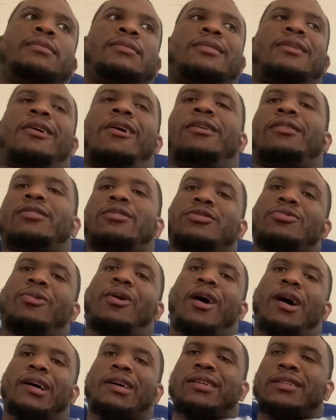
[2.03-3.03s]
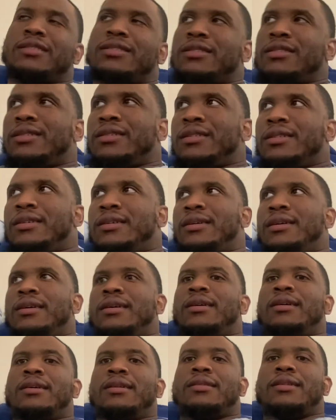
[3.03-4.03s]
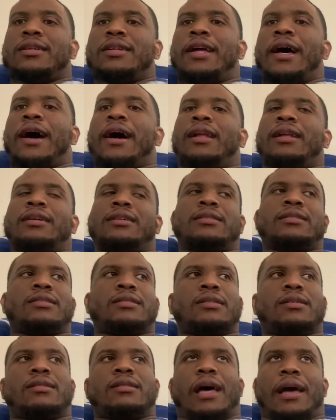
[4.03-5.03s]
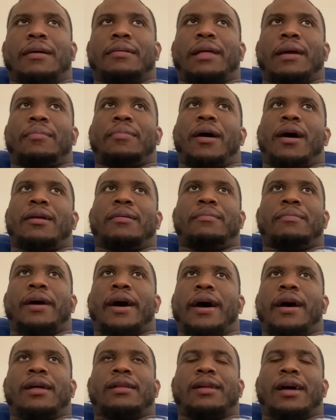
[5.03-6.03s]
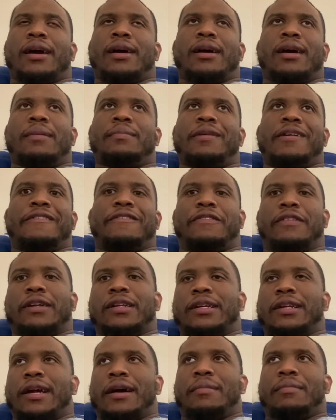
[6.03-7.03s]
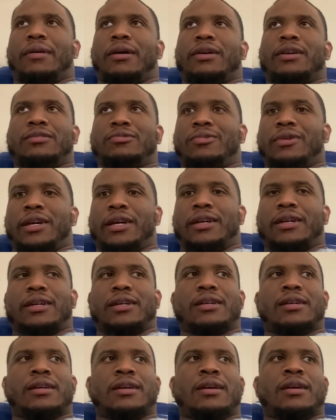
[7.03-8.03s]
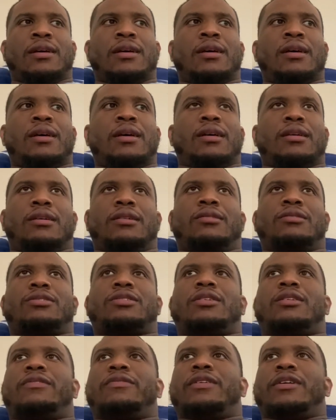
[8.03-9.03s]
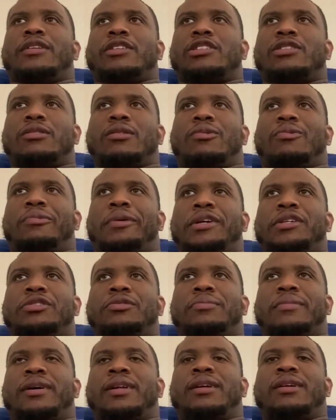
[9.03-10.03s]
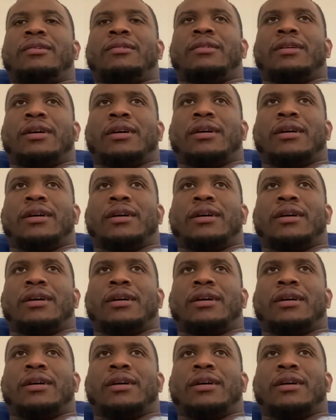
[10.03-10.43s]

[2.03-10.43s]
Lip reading: Carlos Watkins to Dallas. Like, they brought him back. Like, I'm not feeling that, bro. He's weak. You gonna sit over there and waste money on